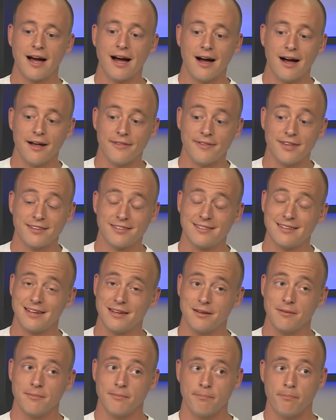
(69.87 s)
Uh, this
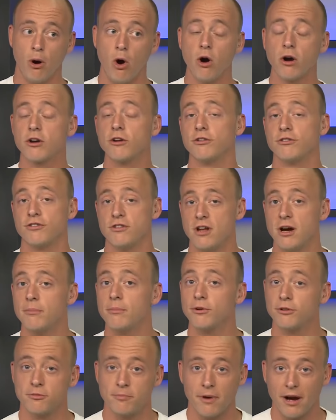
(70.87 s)
did bonkers
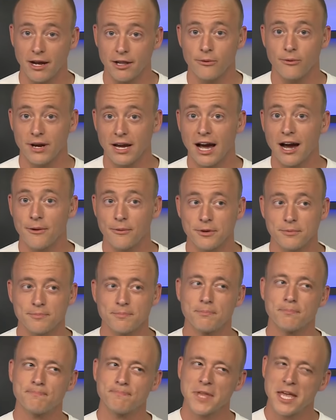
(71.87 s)
numbers, by the way. I would
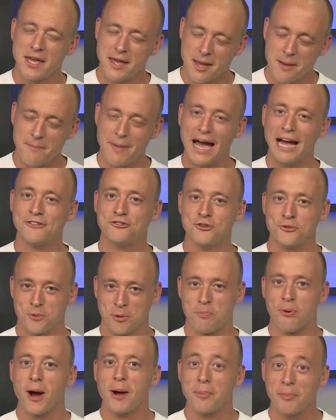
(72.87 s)
imagine we're
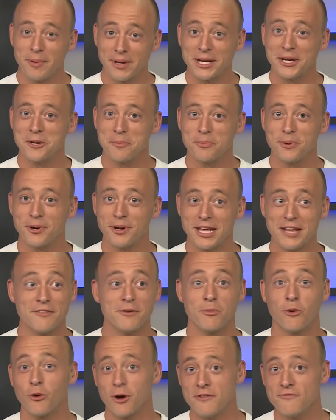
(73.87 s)
probably going to put even
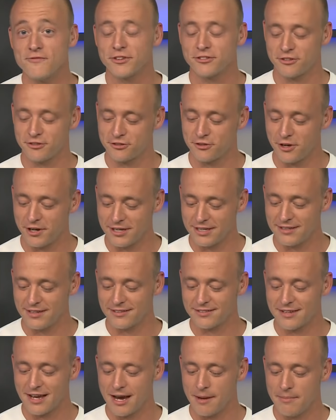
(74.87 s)
more emphasis on it
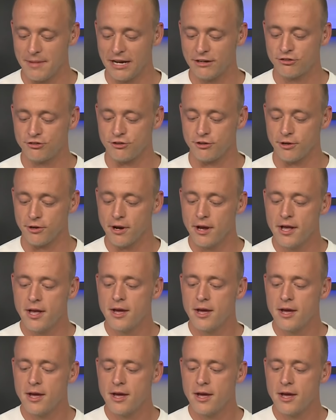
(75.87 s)
this time next year.